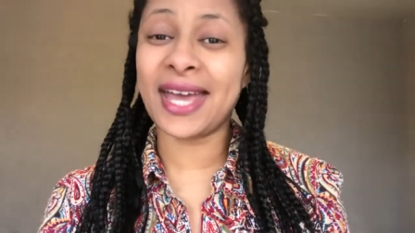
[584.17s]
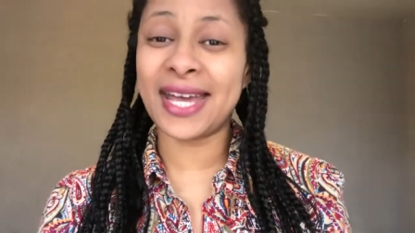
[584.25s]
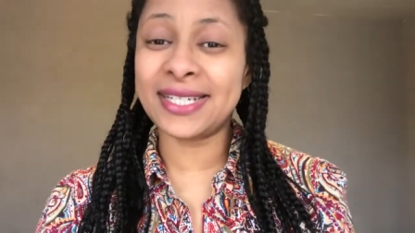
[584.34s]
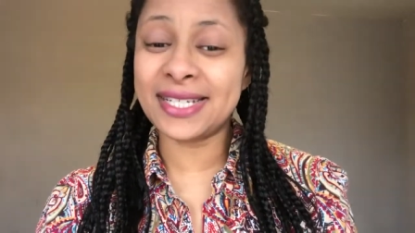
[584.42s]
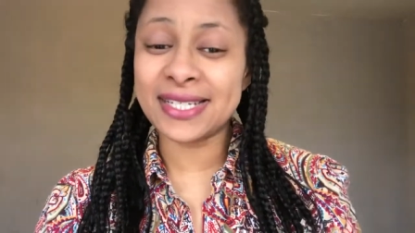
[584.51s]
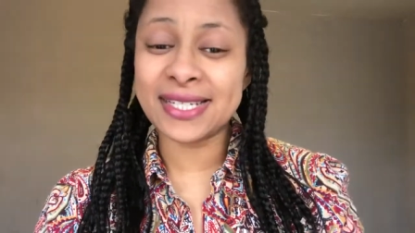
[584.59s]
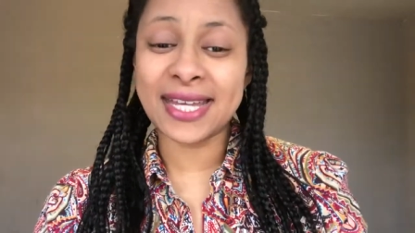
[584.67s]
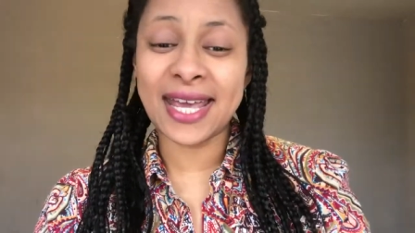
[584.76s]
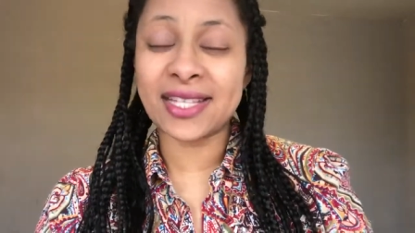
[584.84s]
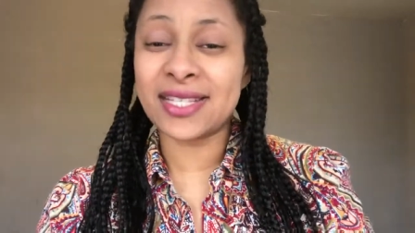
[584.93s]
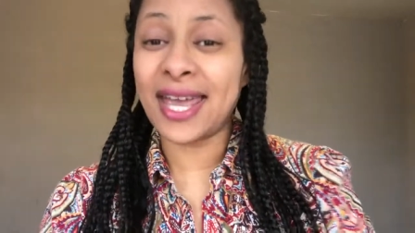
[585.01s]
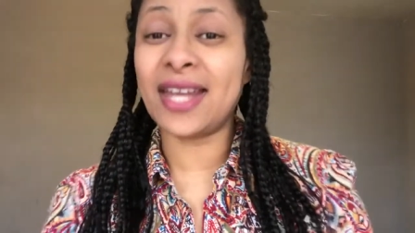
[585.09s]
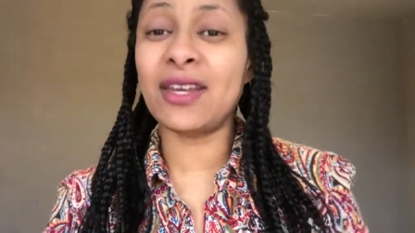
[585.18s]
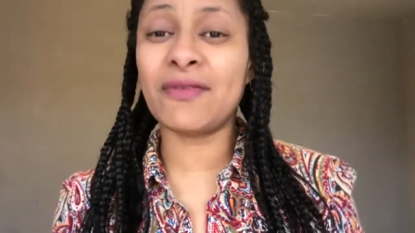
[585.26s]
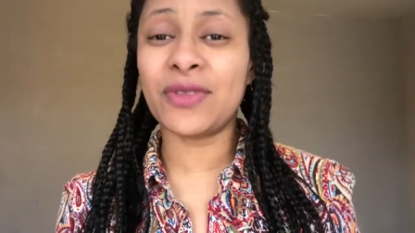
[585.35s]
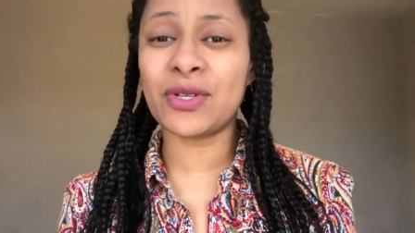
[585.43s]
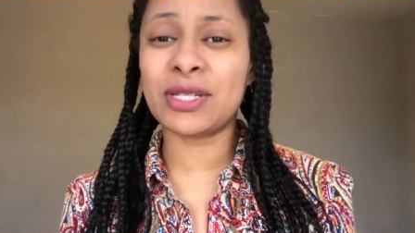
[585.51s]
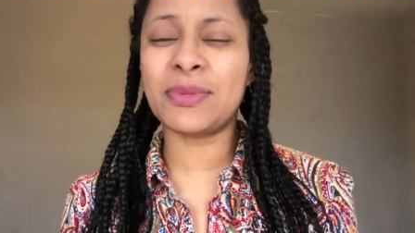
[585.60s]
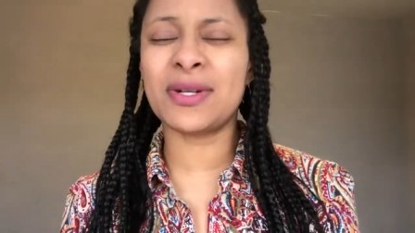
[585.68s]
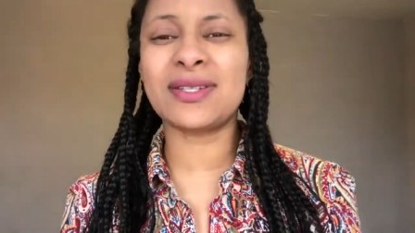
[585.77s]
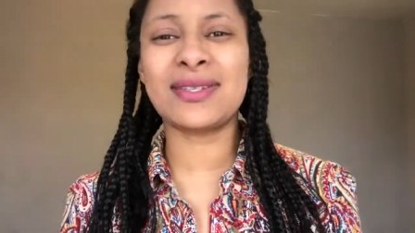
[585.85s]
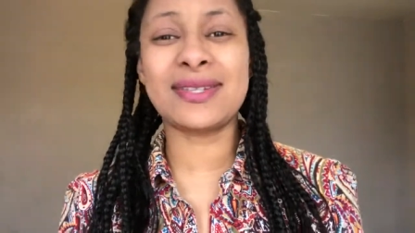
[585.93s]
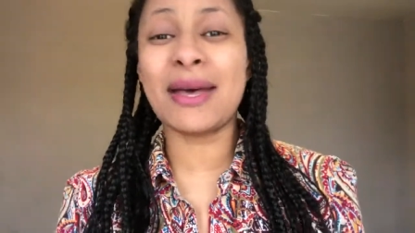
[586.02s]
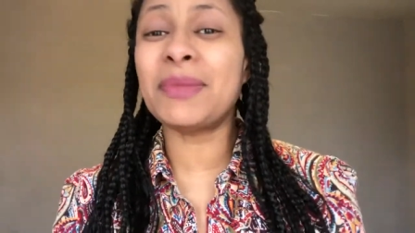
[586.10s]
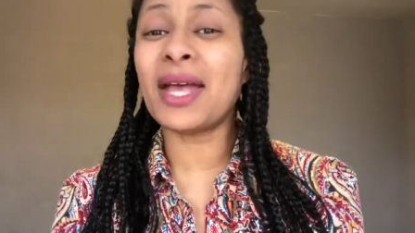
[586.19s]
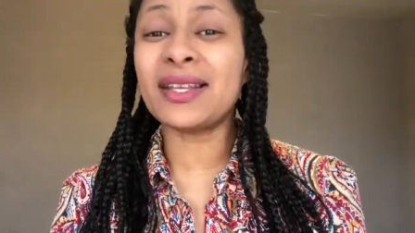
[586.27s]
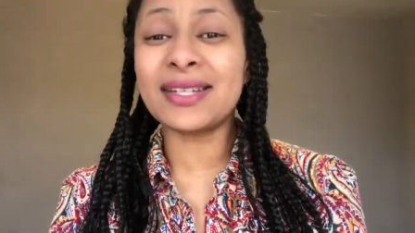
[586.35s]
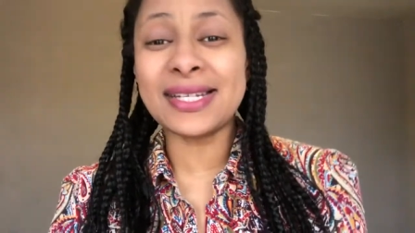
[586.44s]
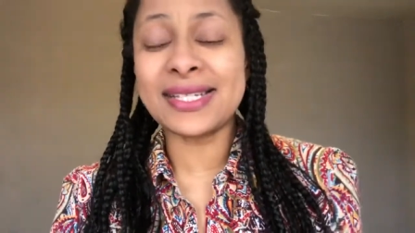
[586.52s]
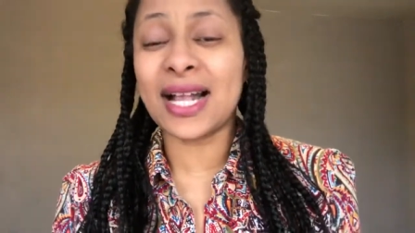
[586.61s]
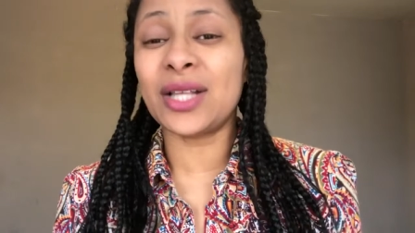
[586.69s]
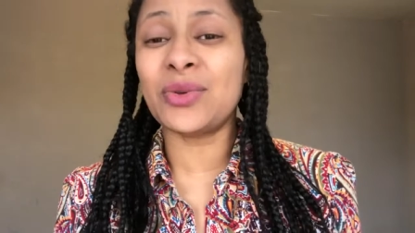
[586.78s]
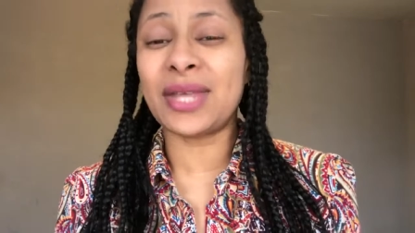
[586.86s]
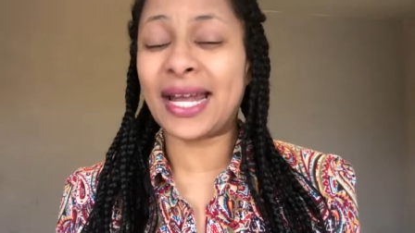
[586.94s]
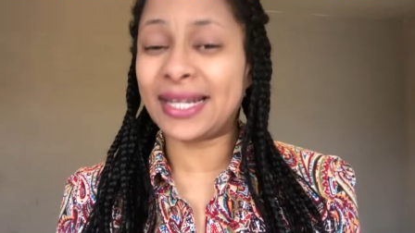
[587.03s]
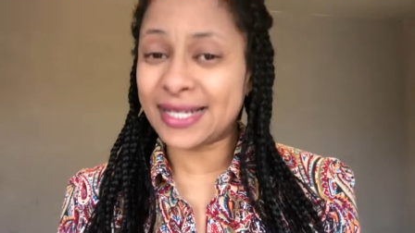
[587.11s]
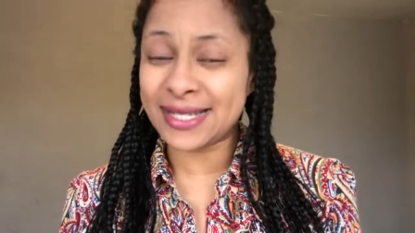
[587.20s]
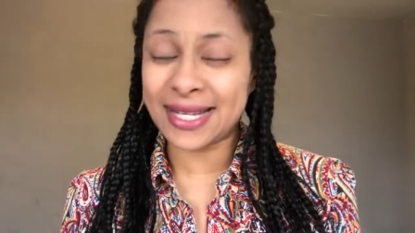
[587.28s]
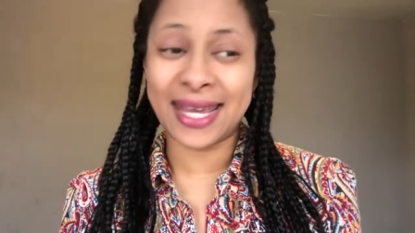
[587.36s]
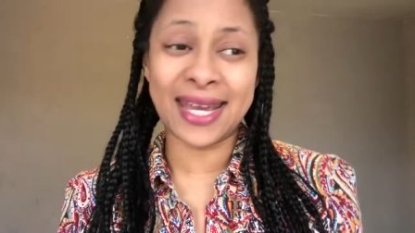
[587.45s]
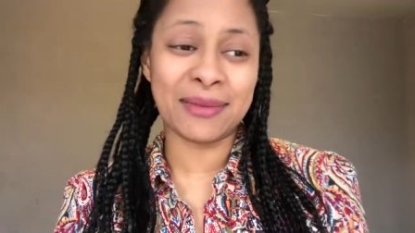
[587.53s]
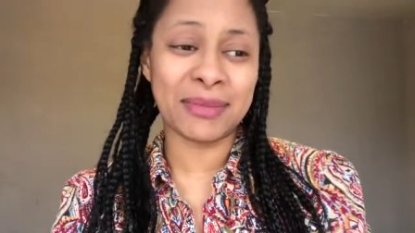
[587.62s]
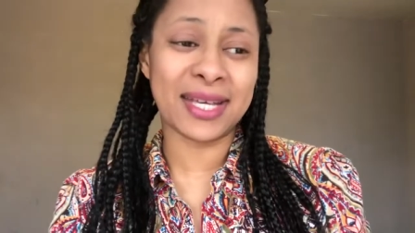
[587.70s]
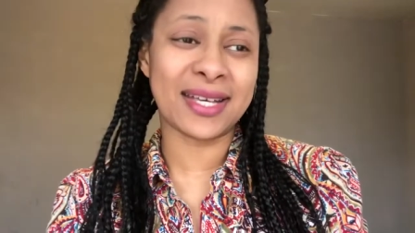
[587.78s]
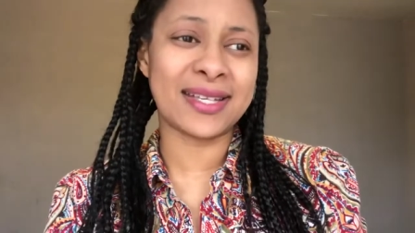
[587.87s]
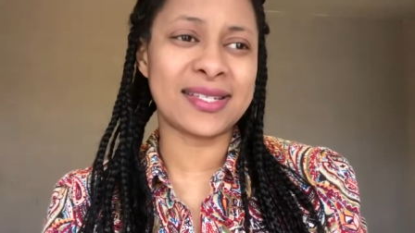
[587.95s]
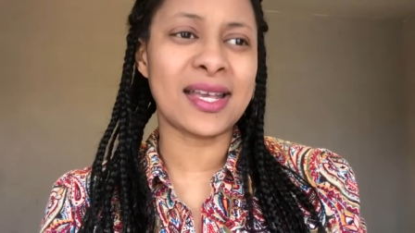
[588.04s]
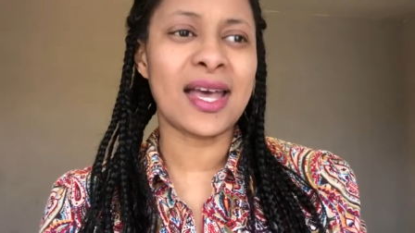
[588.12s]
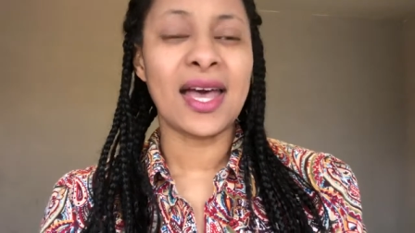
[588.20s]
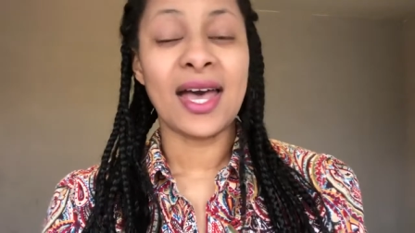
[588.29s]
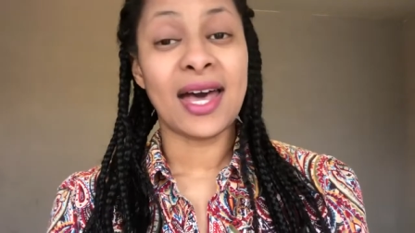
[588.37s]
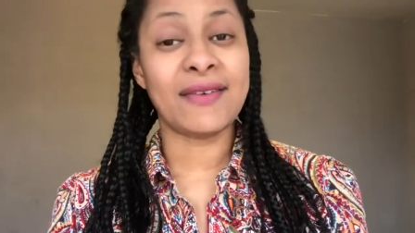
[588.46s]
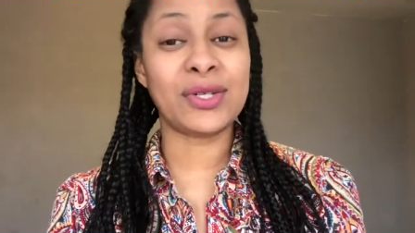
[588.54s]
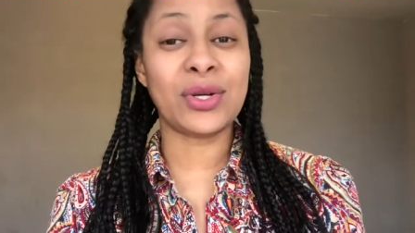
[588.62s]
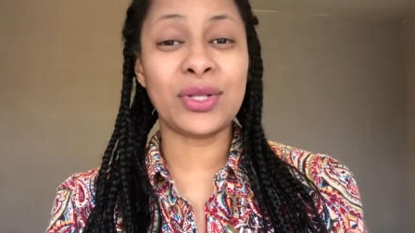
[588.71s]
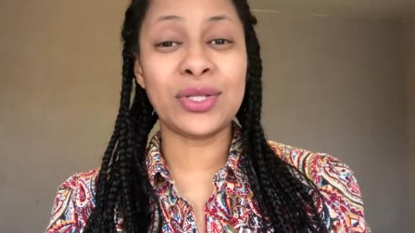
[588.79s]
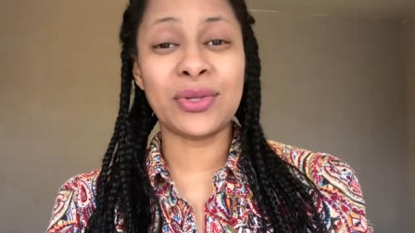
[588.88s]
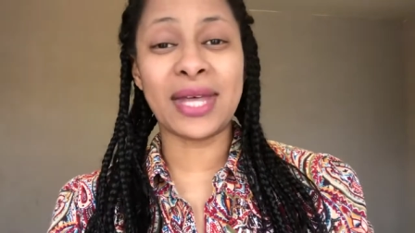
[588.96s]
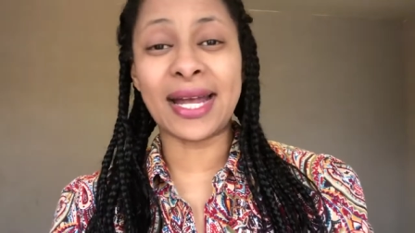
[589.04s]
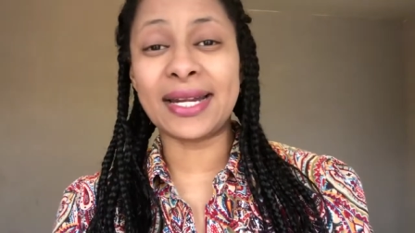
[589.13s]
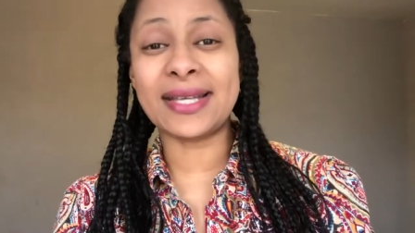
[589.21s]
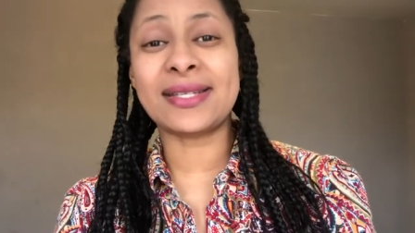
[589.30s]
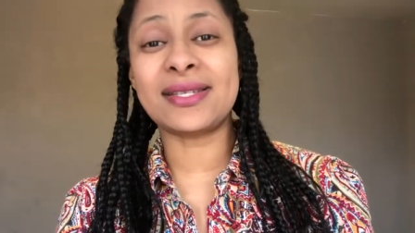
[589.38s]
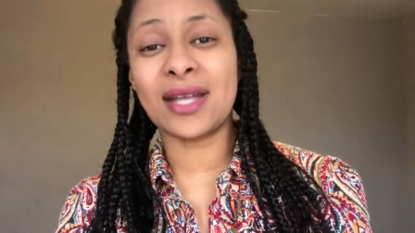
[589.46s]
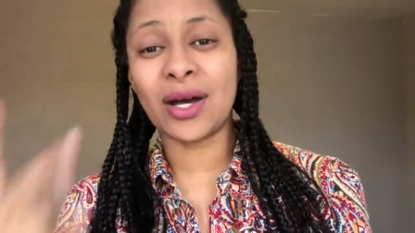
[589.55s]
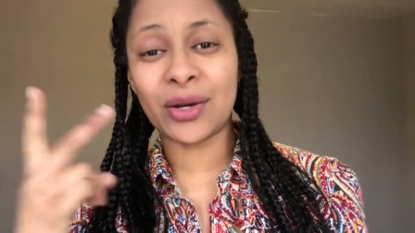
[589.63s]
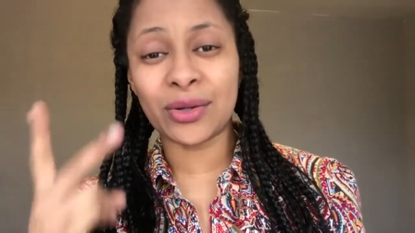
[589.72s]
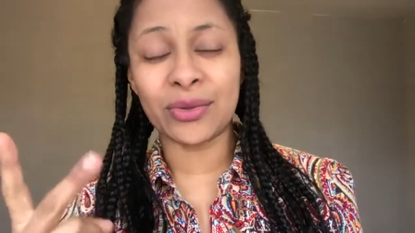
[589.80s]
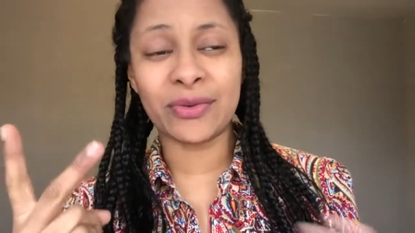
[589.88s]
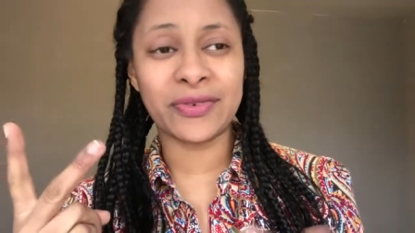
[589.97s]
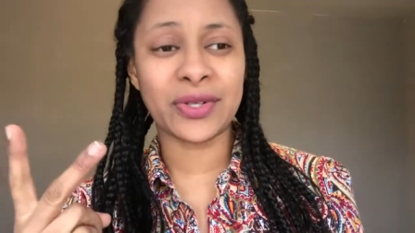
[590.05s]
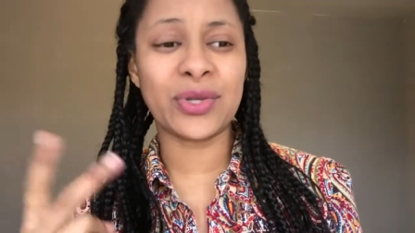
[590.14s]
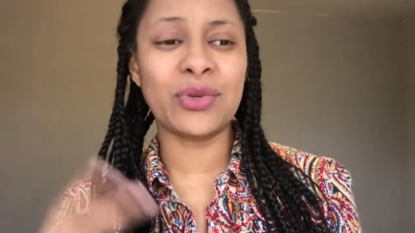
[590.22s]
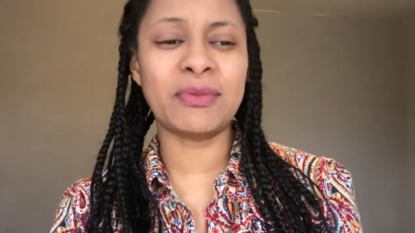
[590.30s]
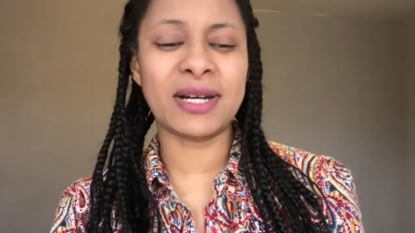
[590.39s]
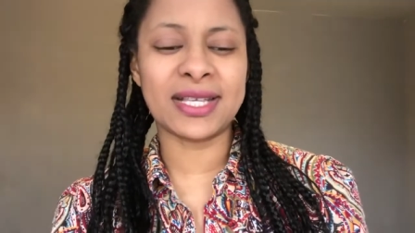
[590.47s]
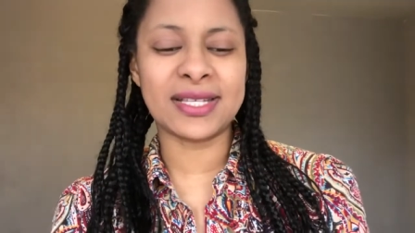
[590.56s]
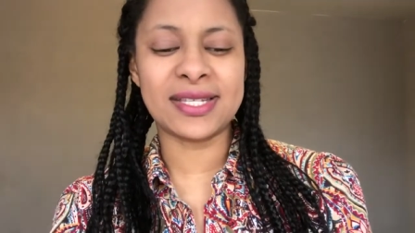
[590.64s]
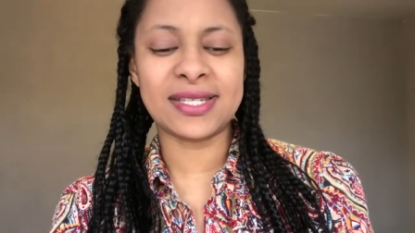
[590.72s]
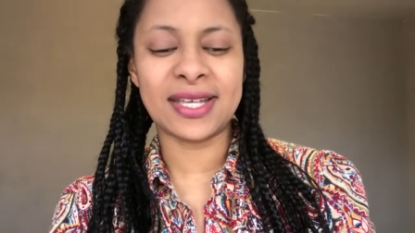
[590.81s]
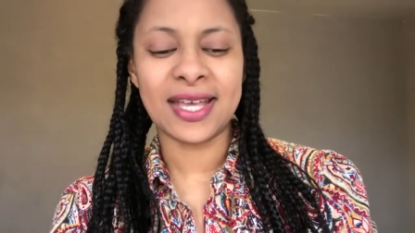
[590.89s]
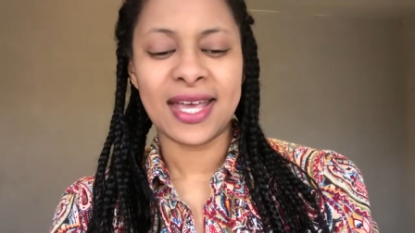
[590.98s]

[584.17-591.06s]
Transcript: I didn't get to any of those books. So I'm not going to tell you that list again because I've told you that list now for two months